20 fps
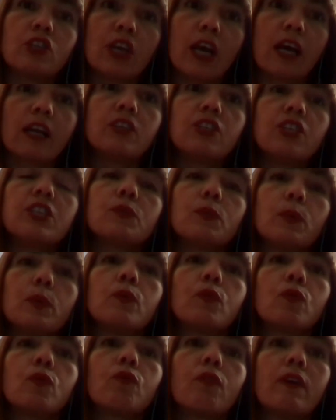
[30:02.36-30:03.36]
and the challenges we
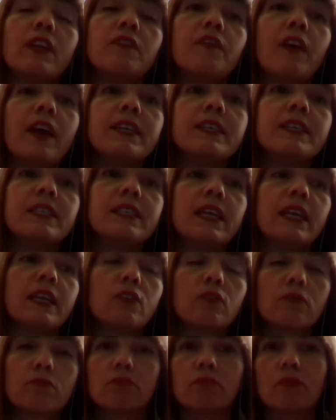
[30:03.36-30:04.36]
were already
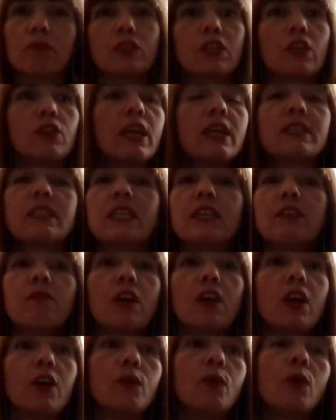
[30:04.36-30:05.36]
facing. So net
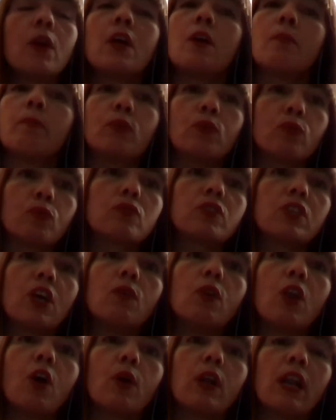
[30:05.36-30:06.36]
zero, but
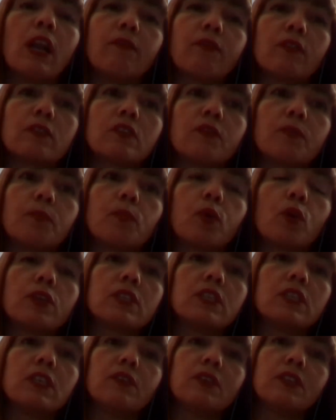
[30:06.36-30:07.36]
also lower levels of
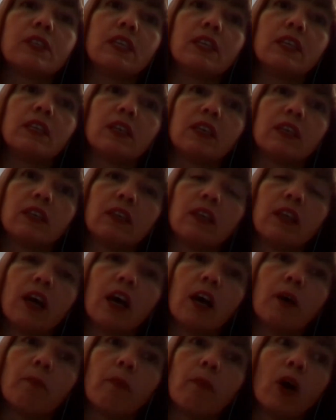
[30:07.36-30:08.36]
productivity than
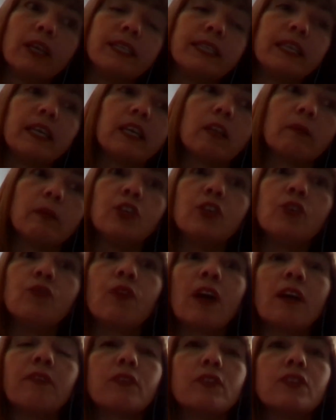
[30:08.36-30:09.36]
ideal. I mean, you
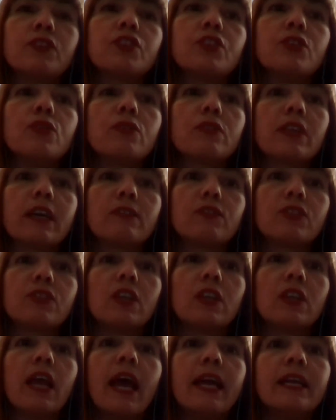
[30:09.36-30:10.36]
referenced
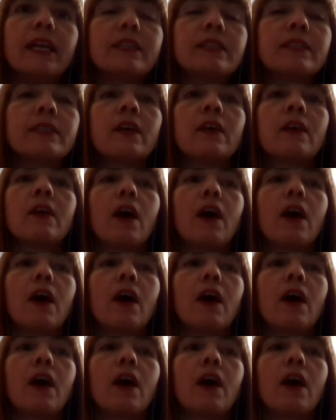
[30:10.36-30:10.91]
2008.